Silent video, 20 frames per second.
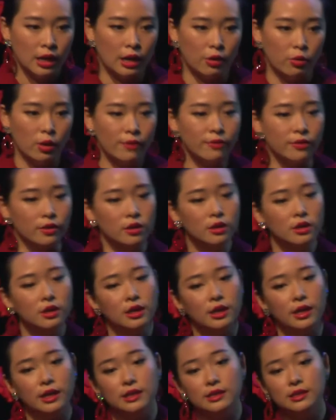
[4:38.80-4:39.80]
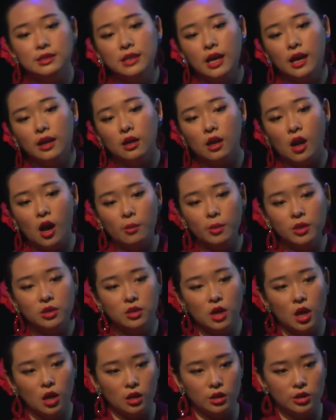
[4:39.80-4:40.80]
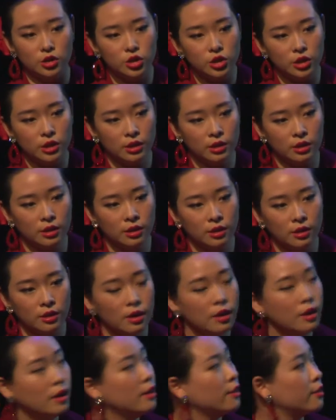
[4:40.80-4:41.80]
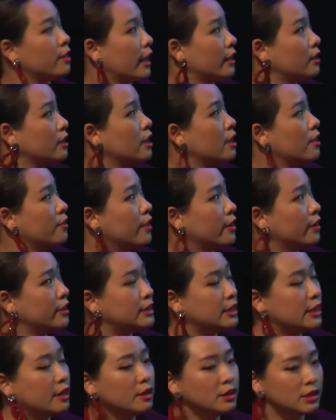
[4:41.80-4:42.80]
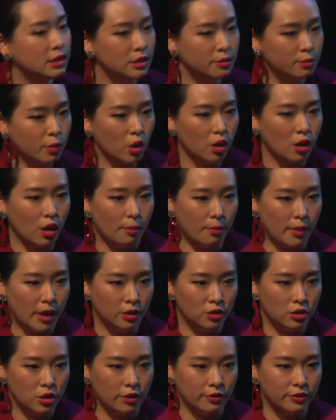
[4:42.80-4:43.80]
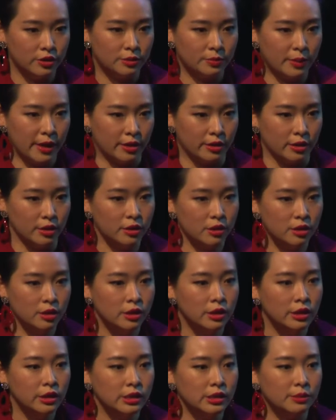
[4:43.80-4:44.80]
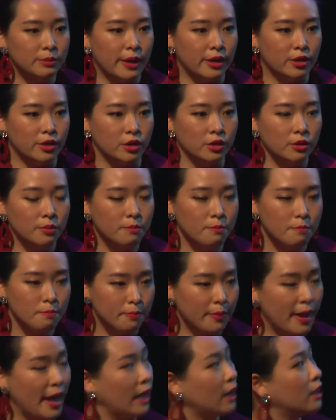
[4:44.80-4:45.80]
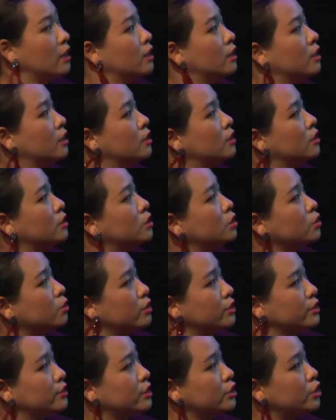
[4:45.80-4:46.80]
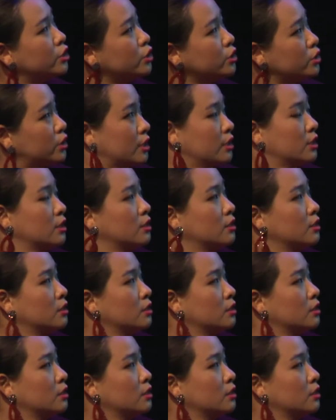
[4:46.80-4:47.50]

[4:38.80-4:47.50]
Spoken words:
However, it is not a common knowledge that there is a small amount of spattered back towards the shooter.